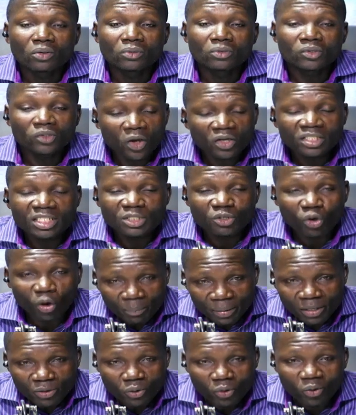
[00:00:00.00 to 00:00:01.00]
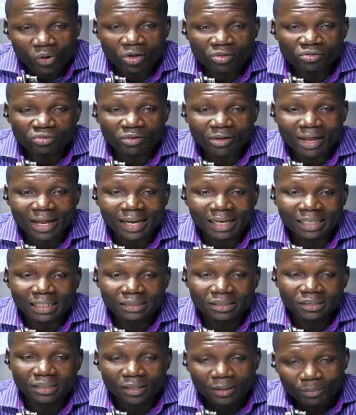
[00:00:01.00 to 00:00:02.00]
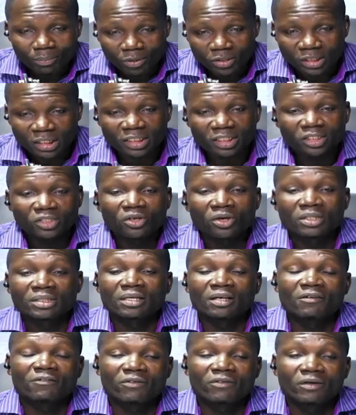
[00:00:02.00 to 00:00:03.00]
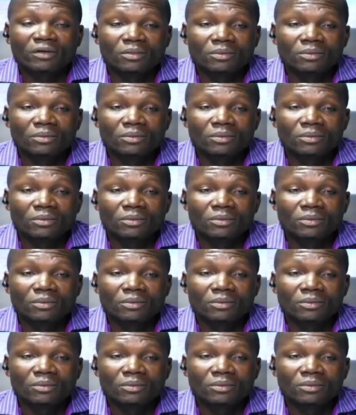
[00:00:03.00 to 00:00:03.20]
na o se se obeduru ho nso a position yourself for